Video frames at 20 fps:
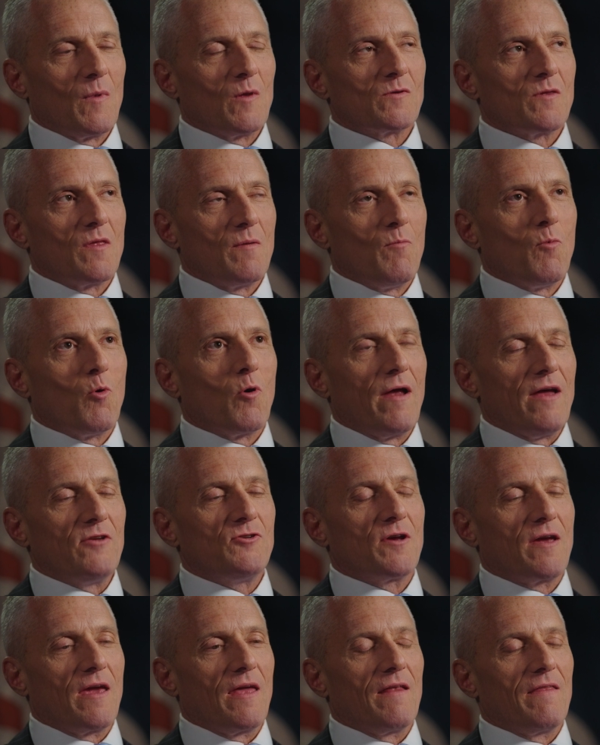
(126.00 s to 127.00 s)
So the more
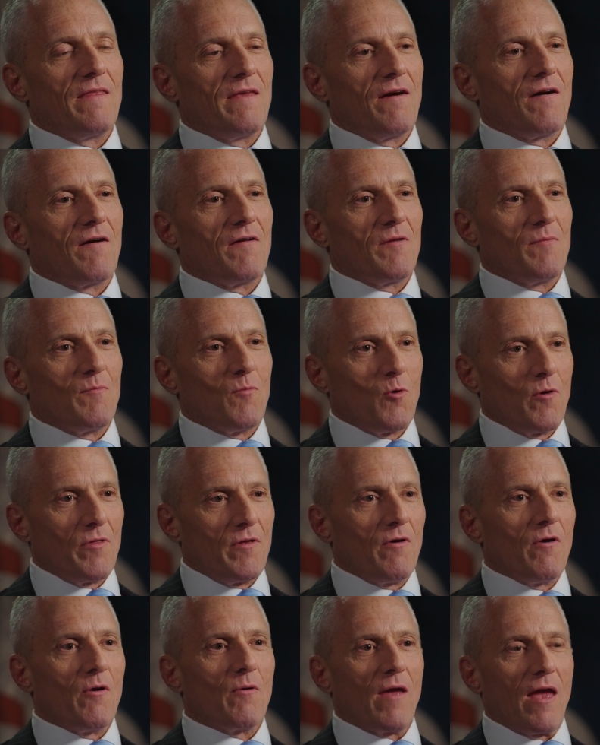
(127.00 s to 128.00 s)
educated they are, the more
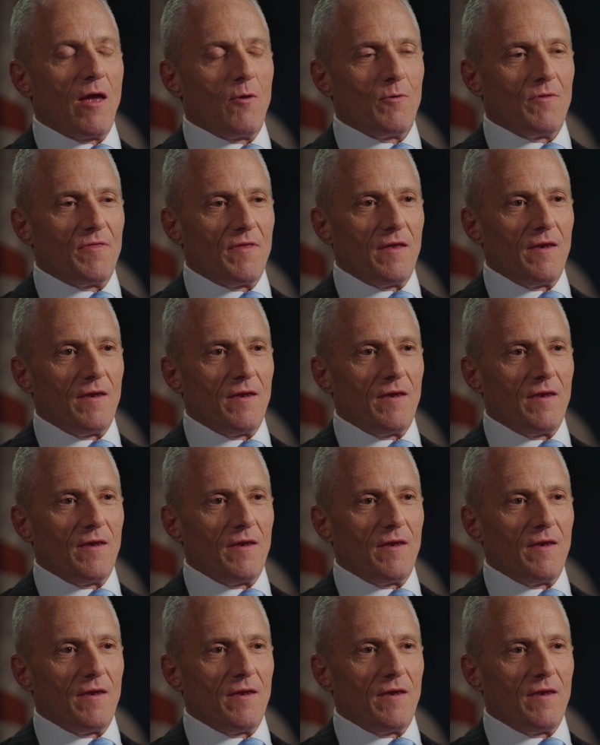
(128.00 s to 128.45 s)
they're okay with